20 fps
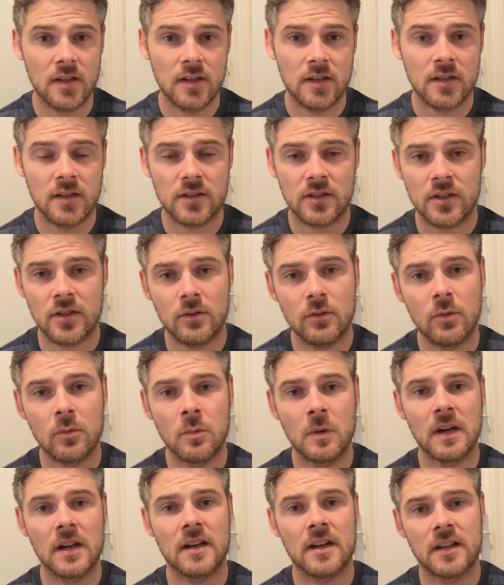You're too
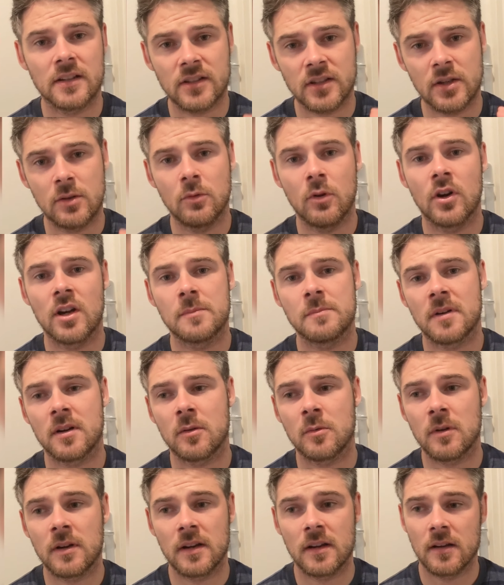aware. You're too hyper
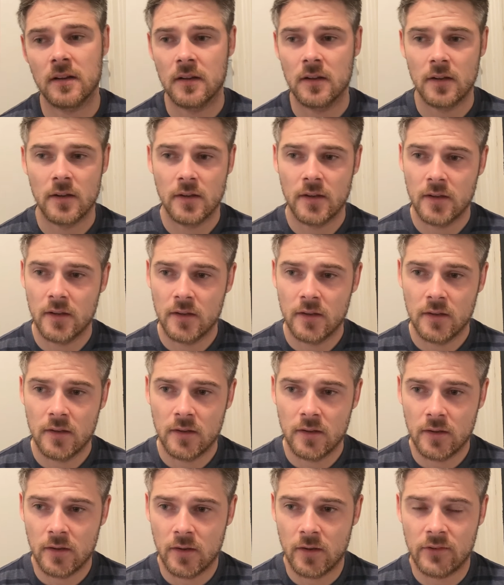aware
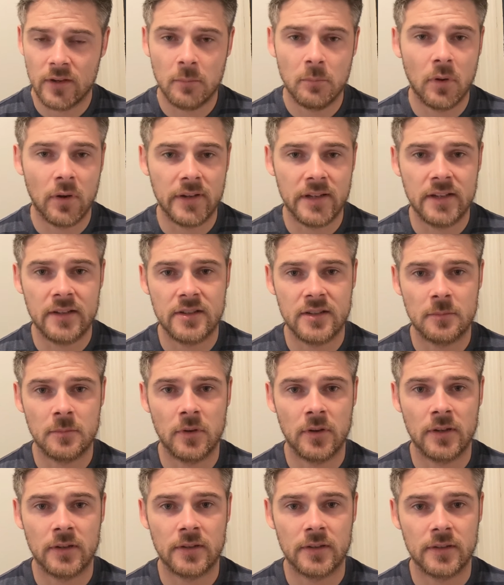of your body and your
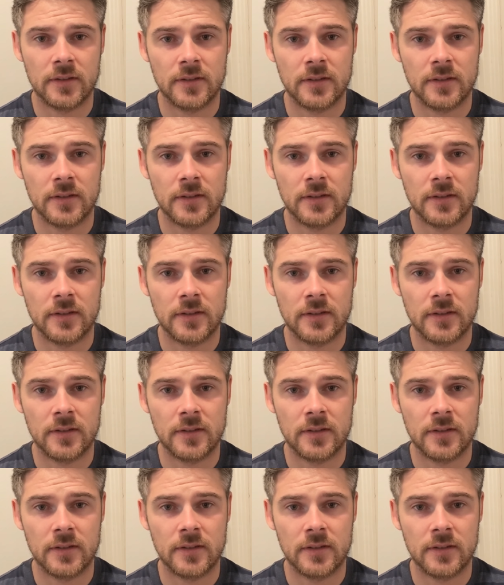mind.